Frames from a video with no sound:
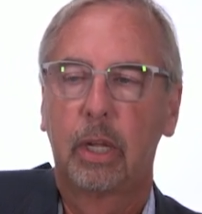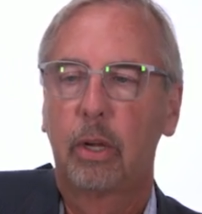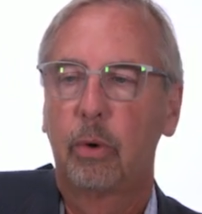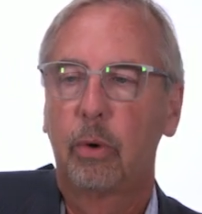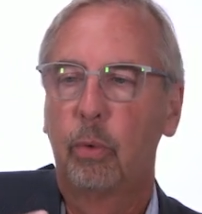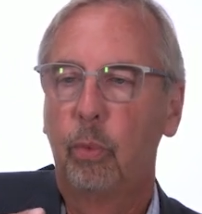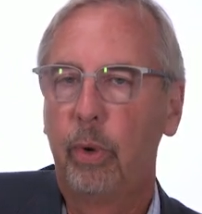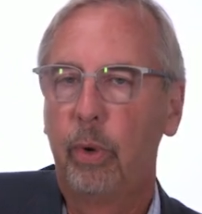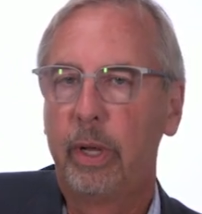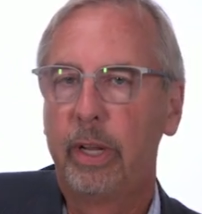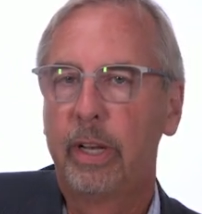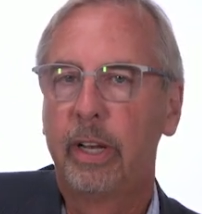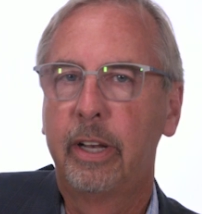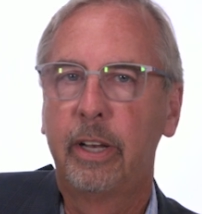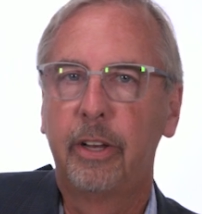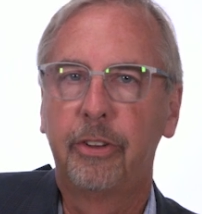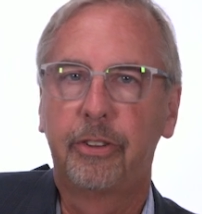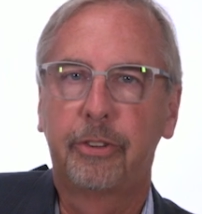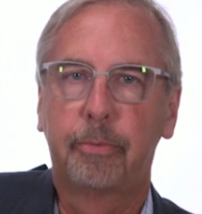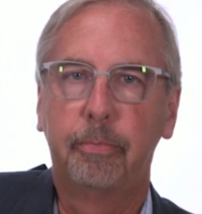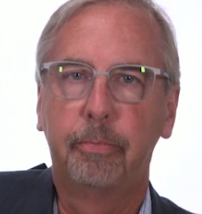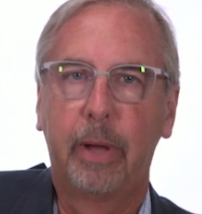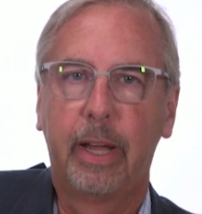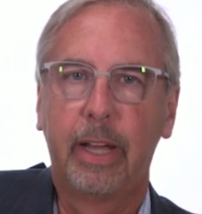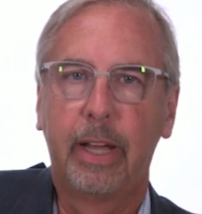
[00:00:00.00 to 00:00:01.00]
Renin
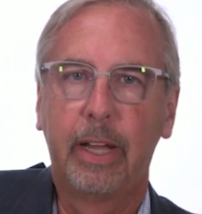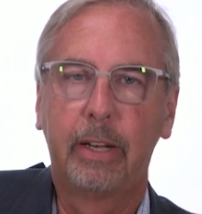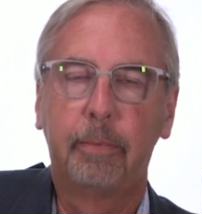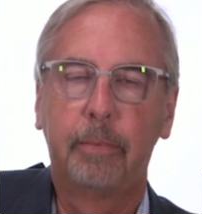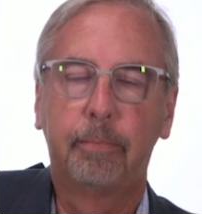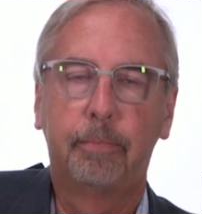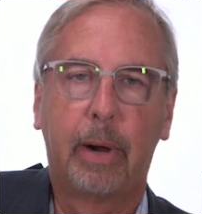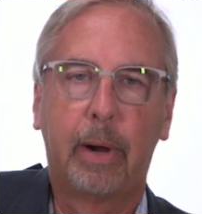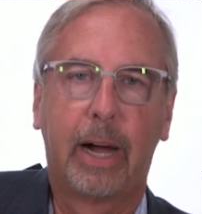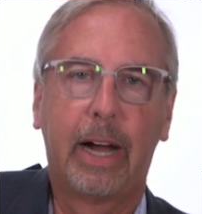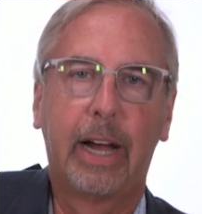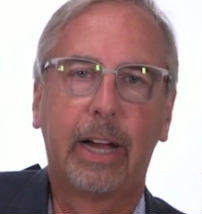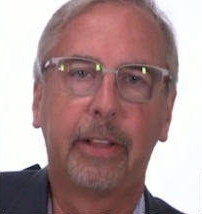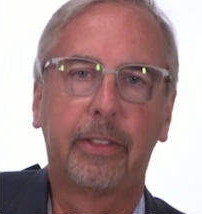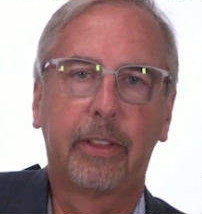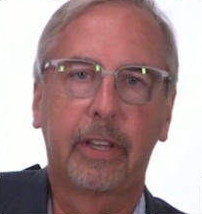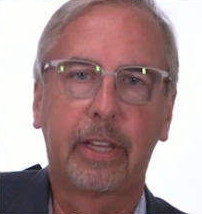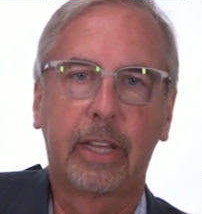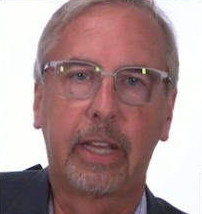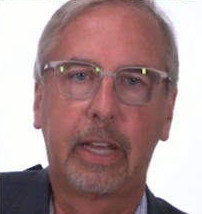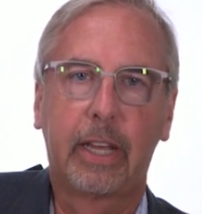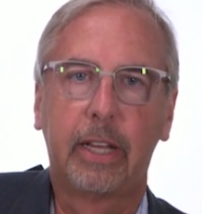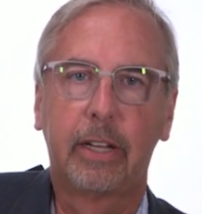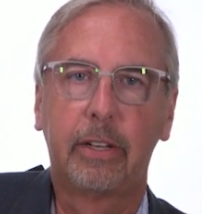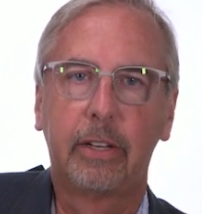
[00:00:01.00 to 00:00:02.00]
is made by the
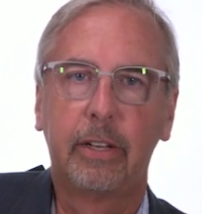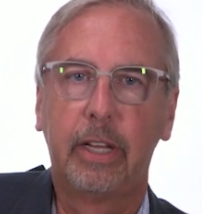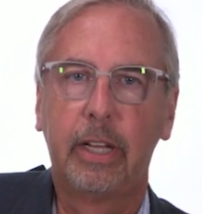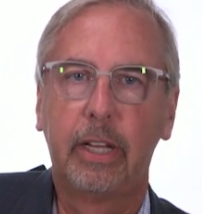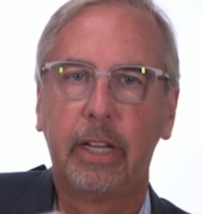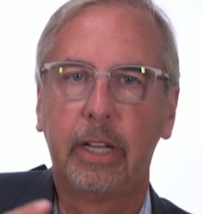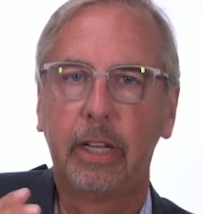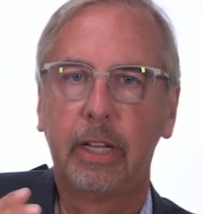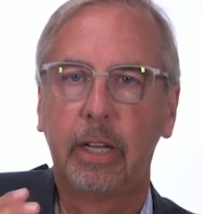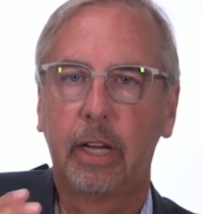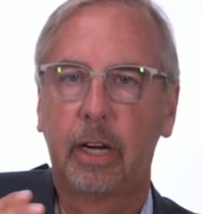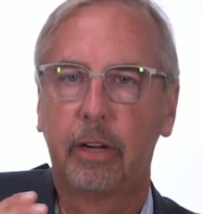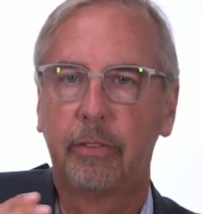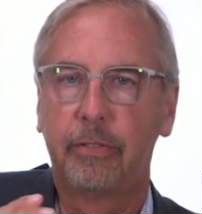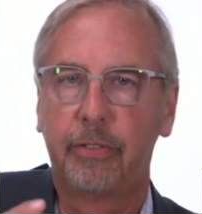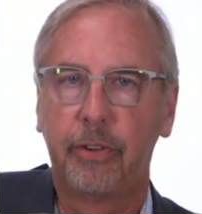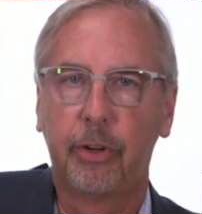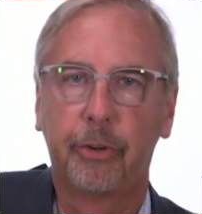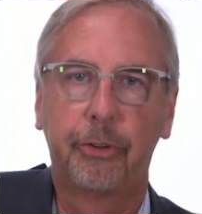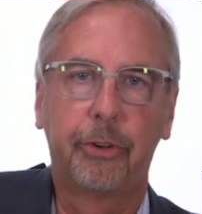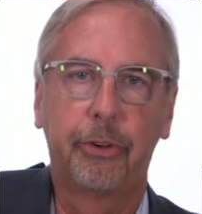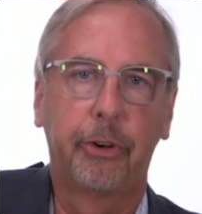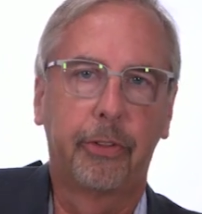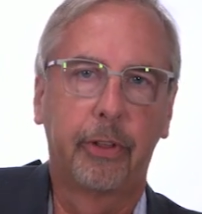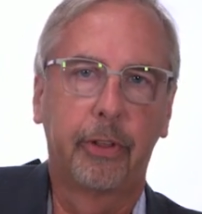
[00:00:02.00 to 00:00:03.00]
kidney
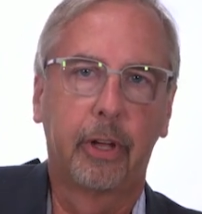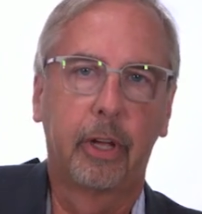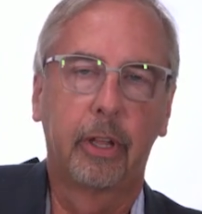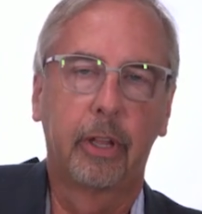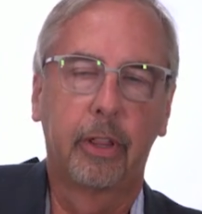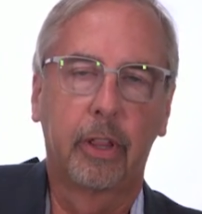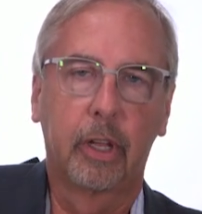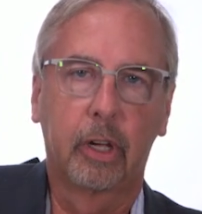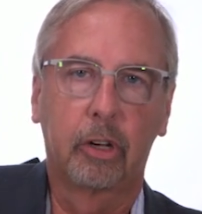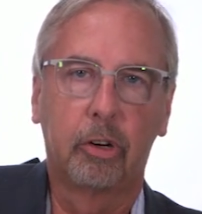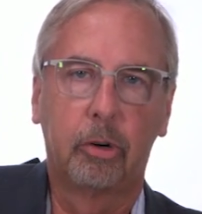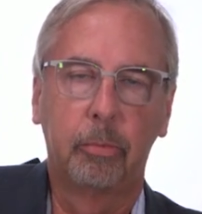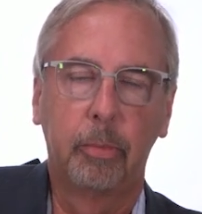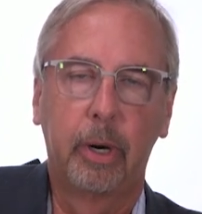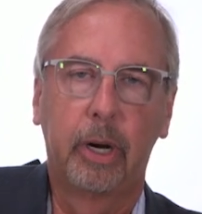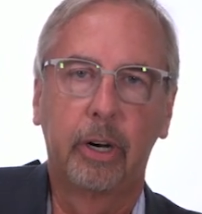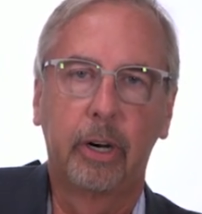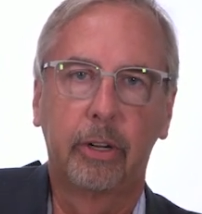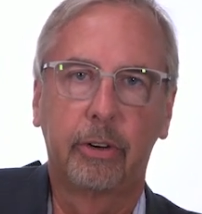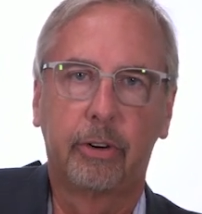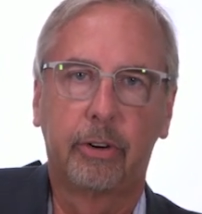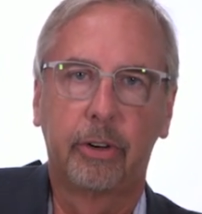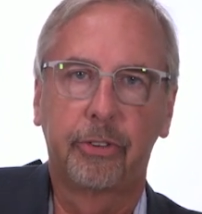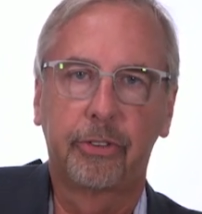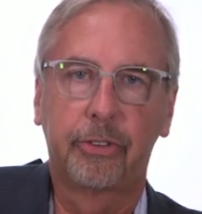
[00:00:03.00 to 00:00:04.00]
filter, the
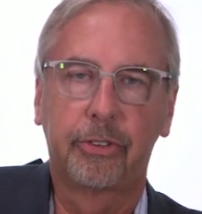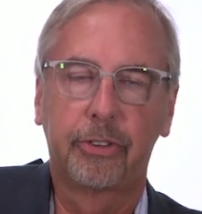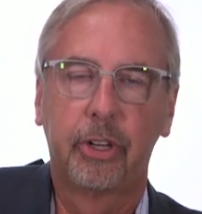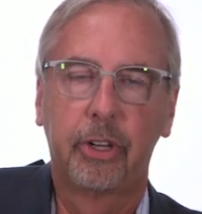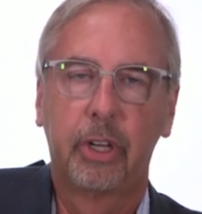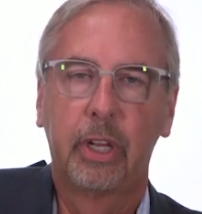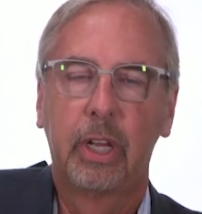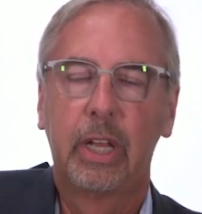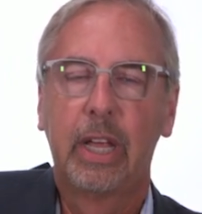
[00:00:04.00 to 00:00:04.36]
glomerulus.